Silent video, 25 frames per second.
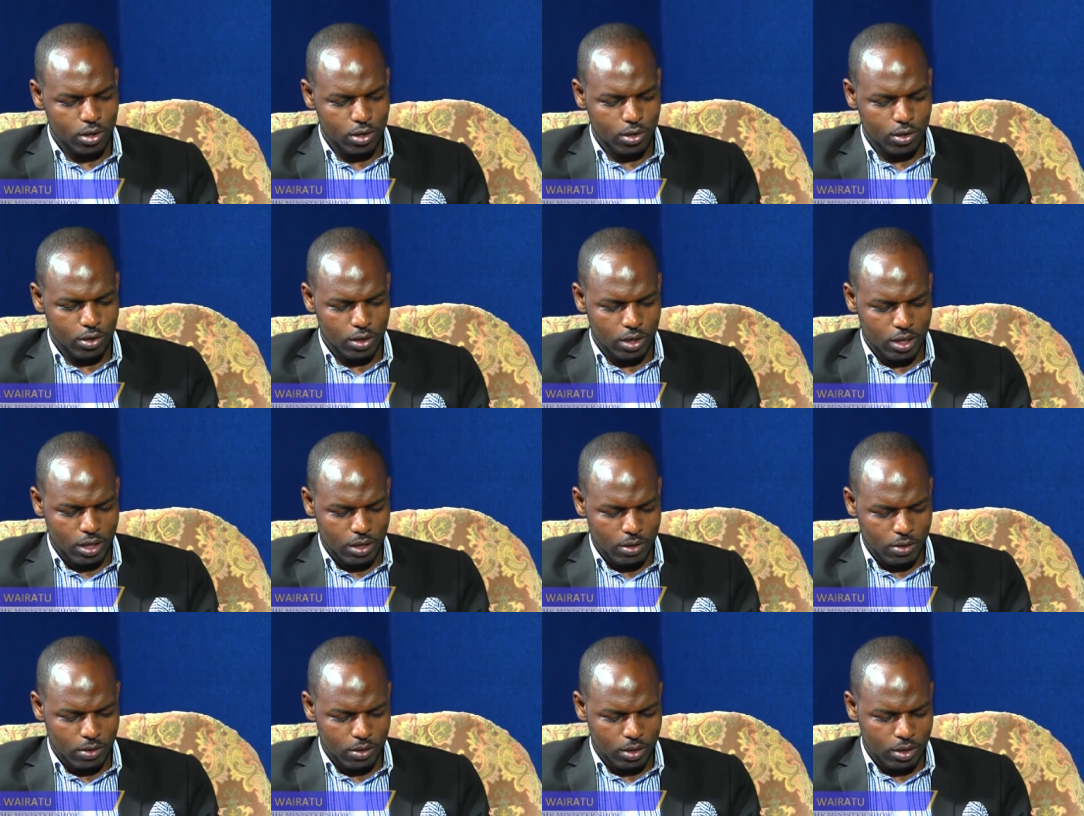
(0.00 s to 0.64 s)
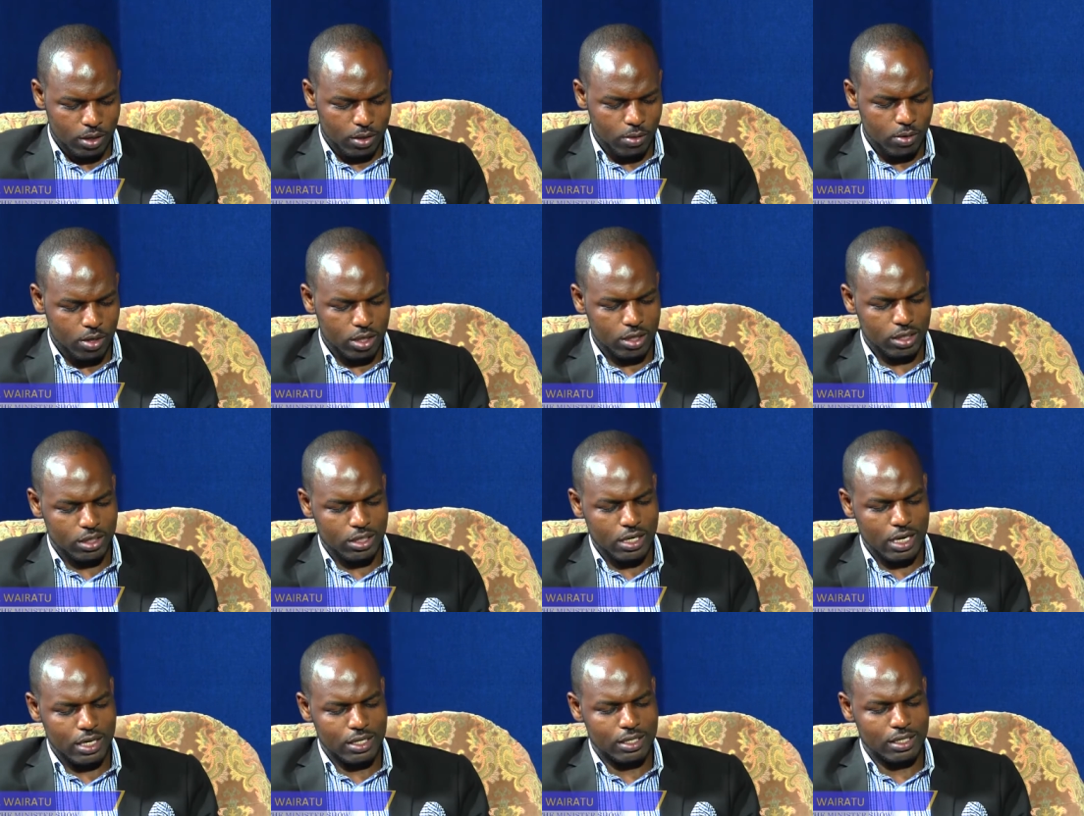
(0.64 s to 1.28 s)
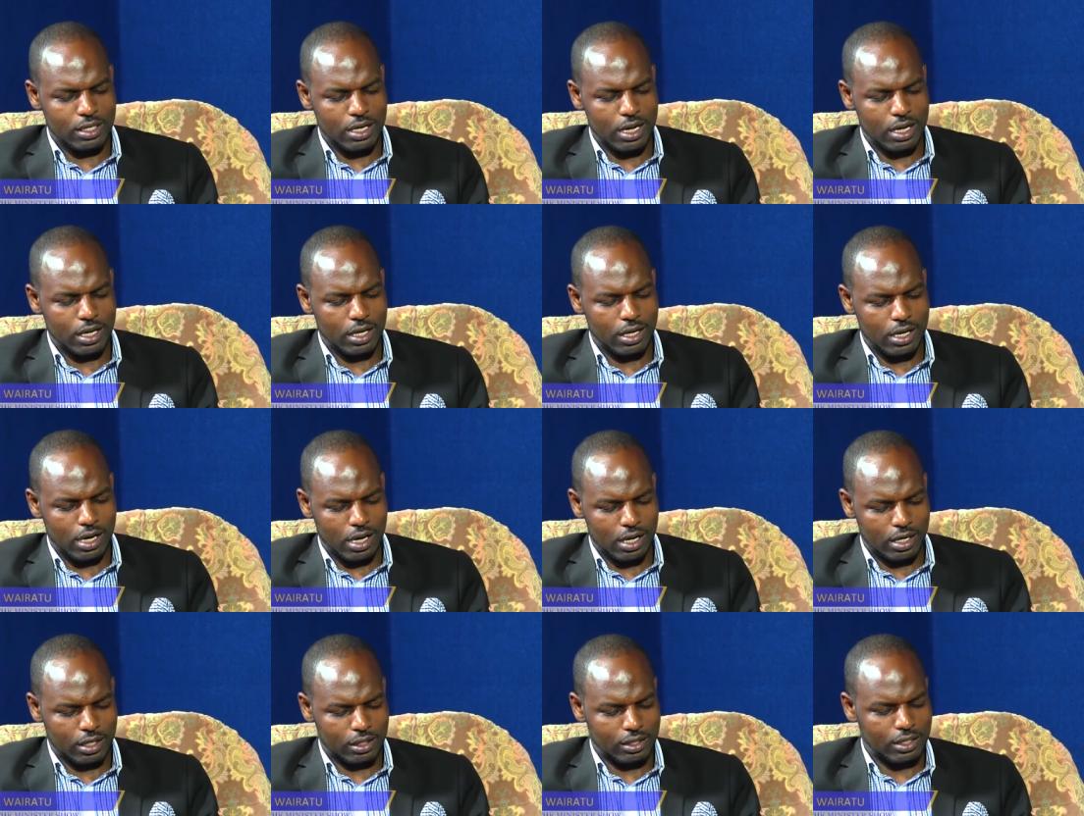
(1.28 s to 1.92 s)
he was just like
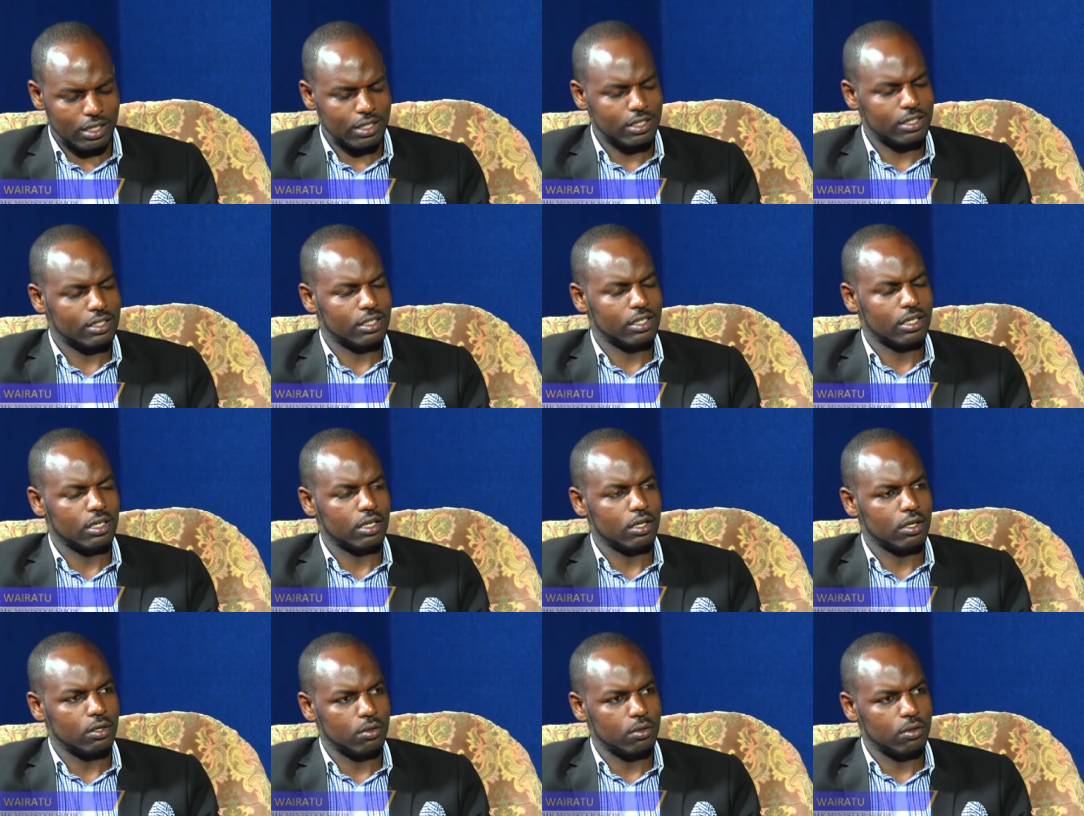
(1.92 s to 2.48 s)
testing you.